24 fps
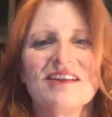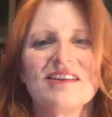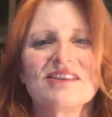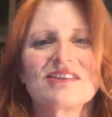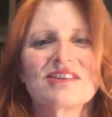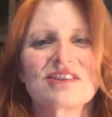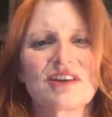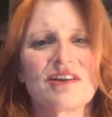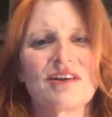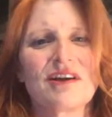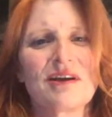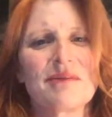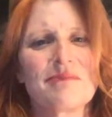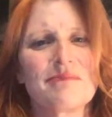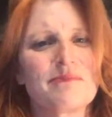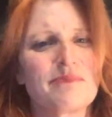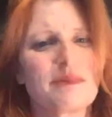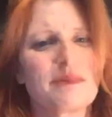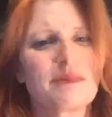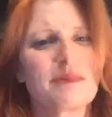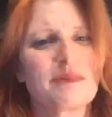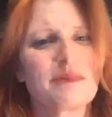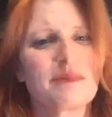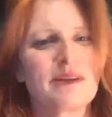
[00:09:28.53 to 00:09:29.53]
So I'd
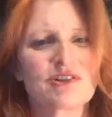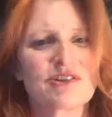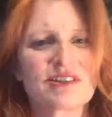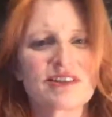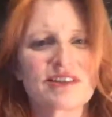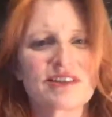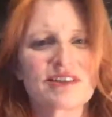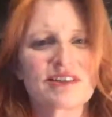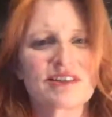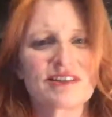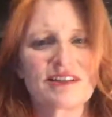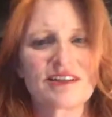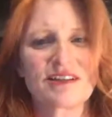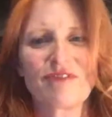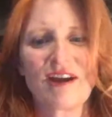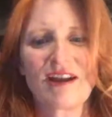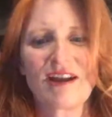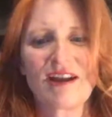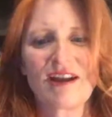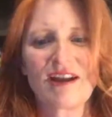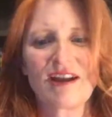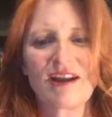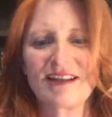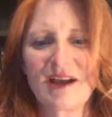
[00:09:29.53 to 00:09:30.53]
be interested in
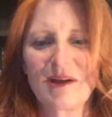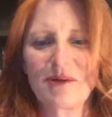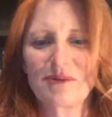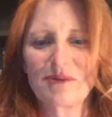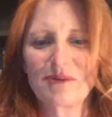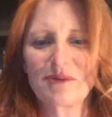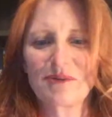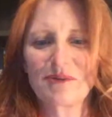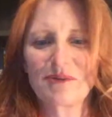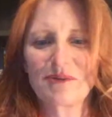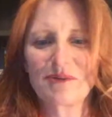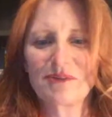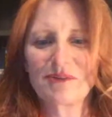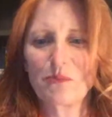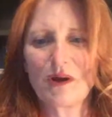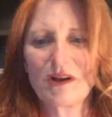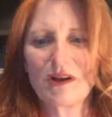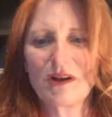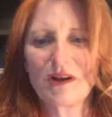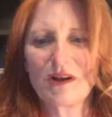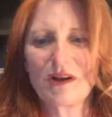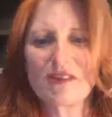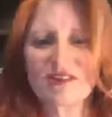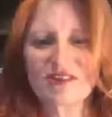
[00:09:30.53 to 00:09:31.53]
finding out, like, what
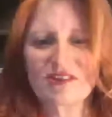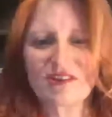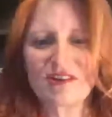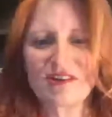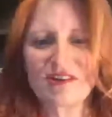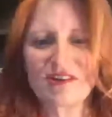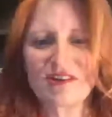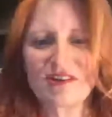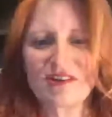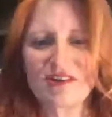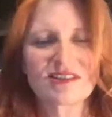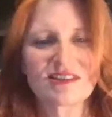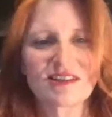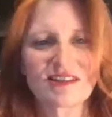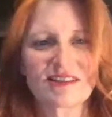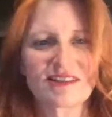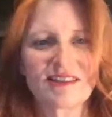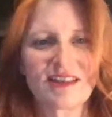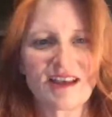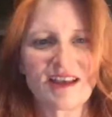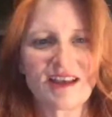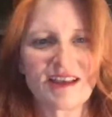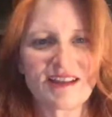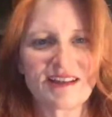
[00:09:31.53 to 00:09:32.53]
are the songs
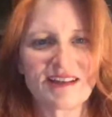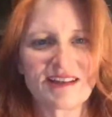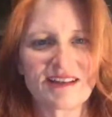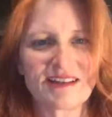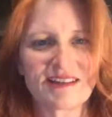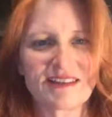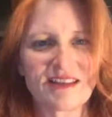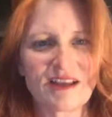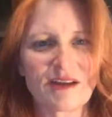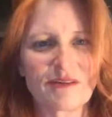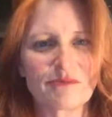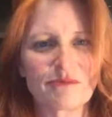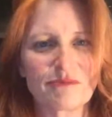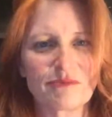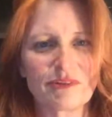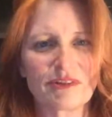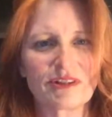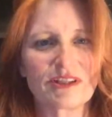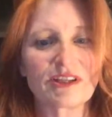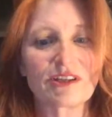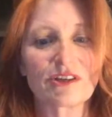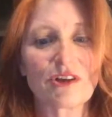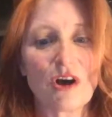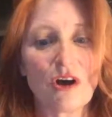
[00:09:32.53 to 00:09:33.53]
that
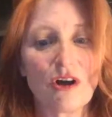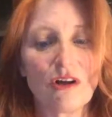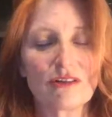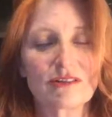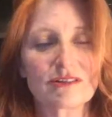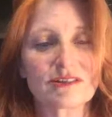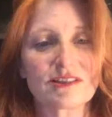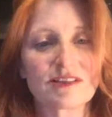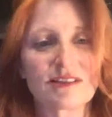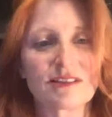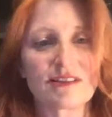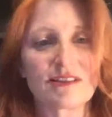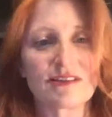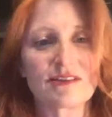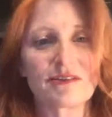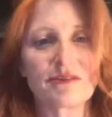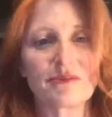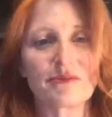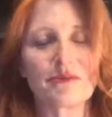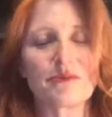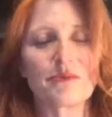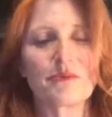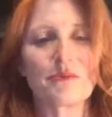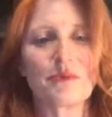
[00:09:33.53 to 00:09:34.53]
really call to
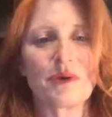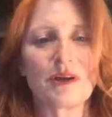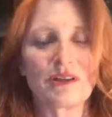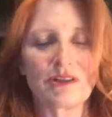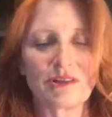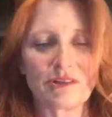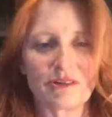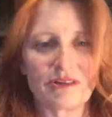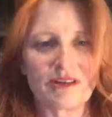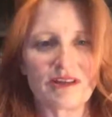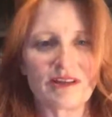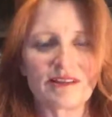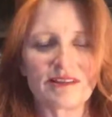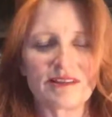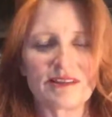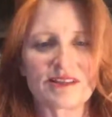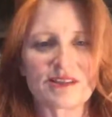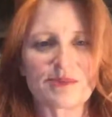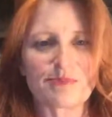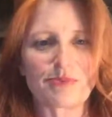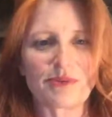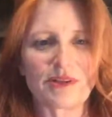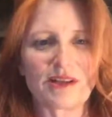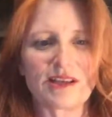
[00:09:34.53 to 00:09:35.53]
you when you're in
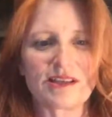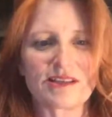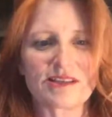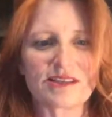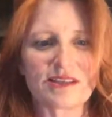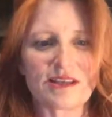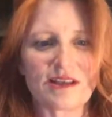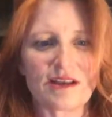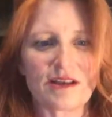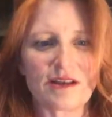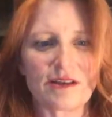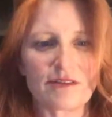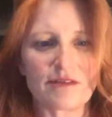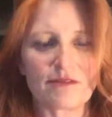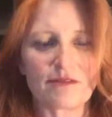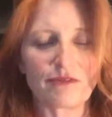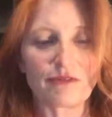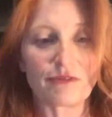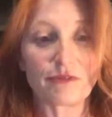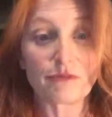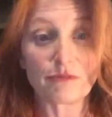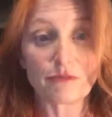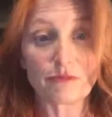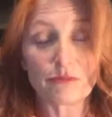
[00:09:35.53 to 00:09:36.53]
this place of
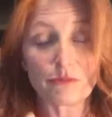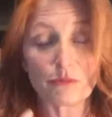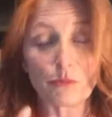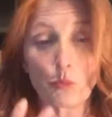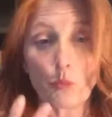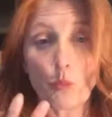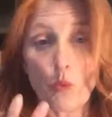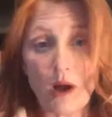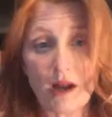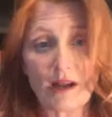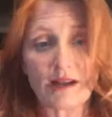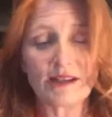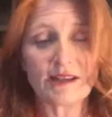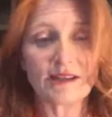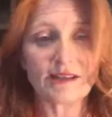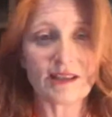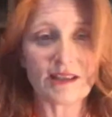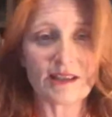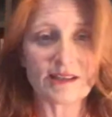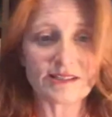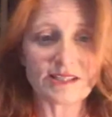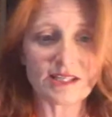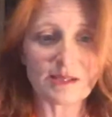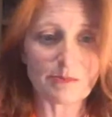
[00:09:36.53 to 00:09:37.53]
wanting
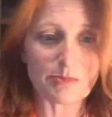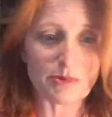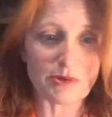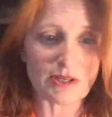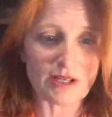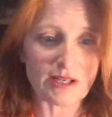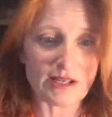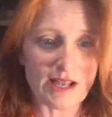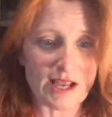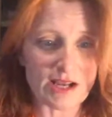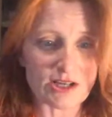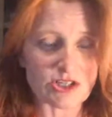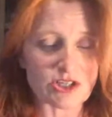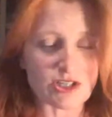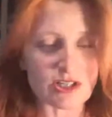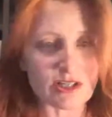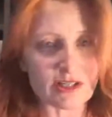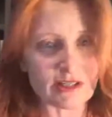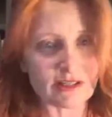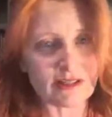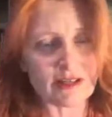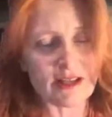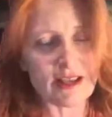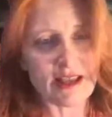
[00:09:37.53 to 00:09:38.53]
a deeper
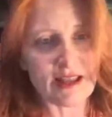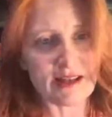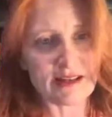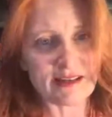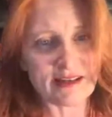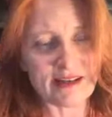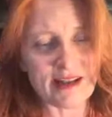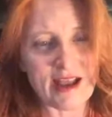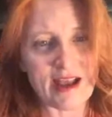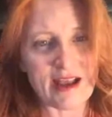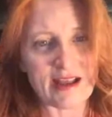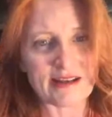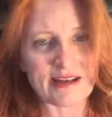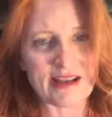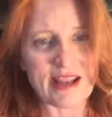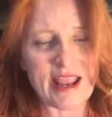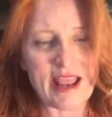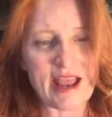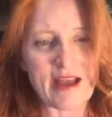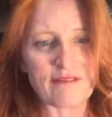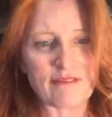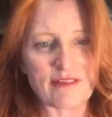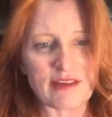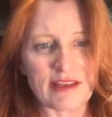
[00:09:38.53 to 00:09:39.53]
connection and not
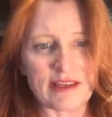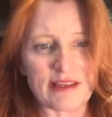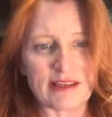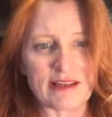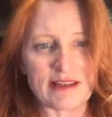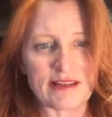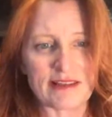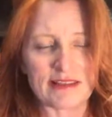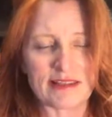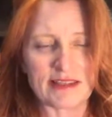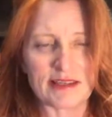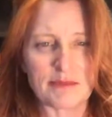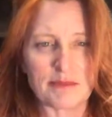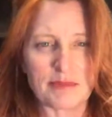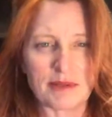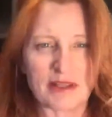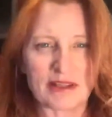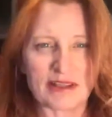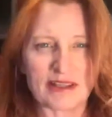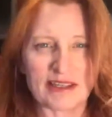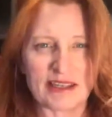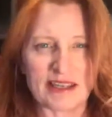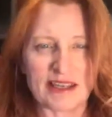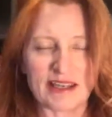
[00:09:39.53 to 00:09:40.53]
having the
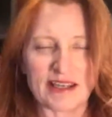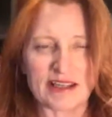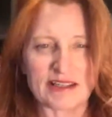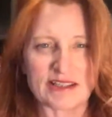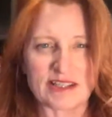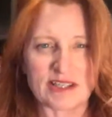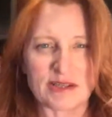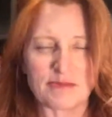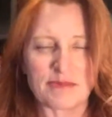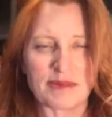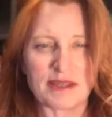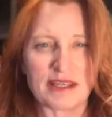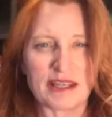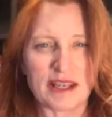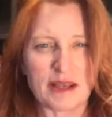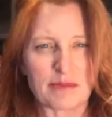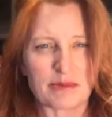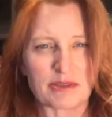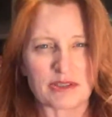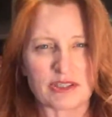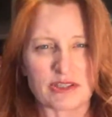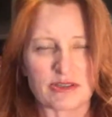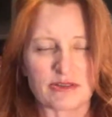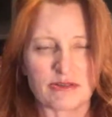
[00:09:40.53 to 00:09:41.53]
ability to be
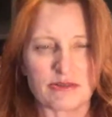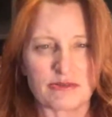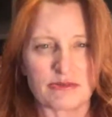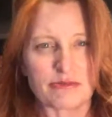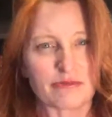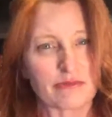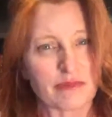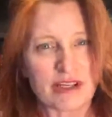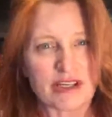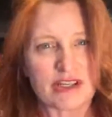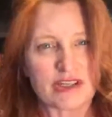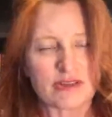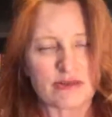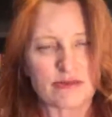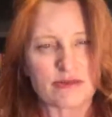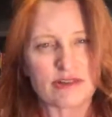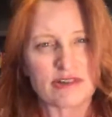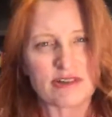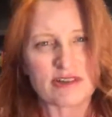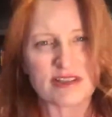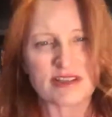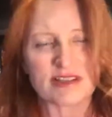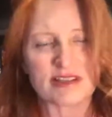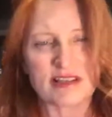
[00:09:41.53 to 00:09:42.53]
able to
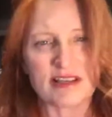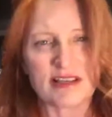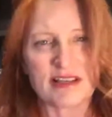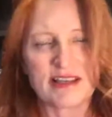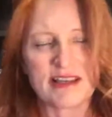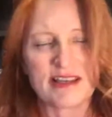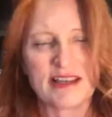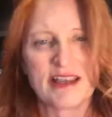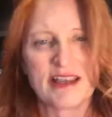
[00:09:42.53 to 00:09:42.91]
resource